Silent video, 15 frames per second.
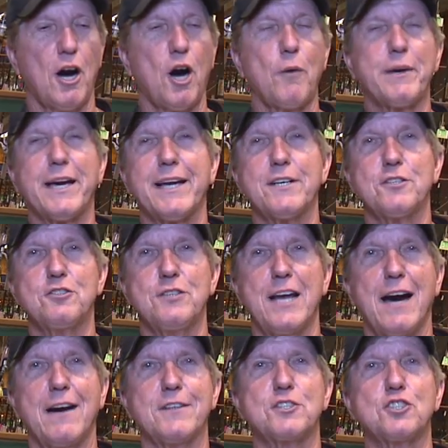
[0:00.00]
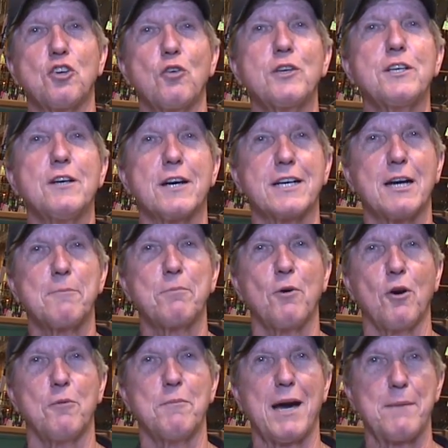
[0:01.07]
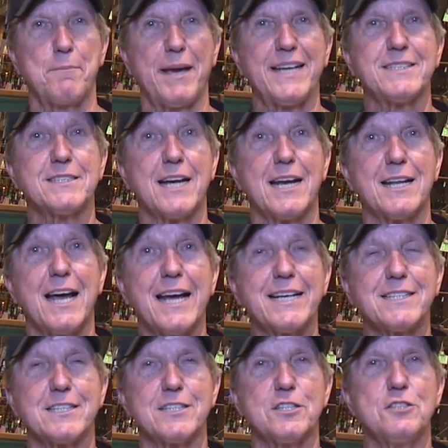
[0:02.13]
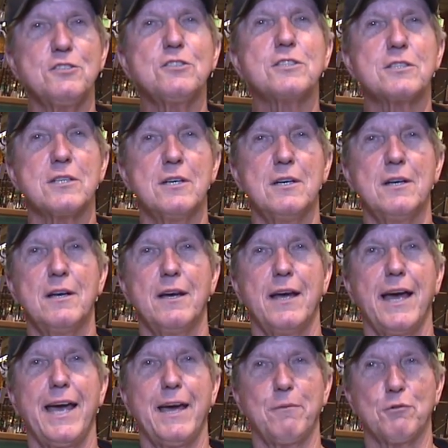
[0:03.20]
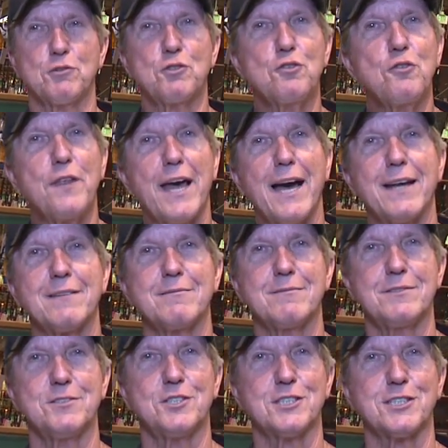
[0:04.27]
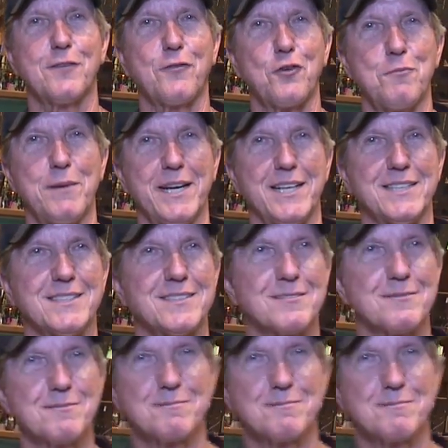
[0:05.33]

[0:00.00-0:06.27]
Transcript: All we gotta do now is show you a couple of my baits I like to use, and we'll do that in just a few minutes.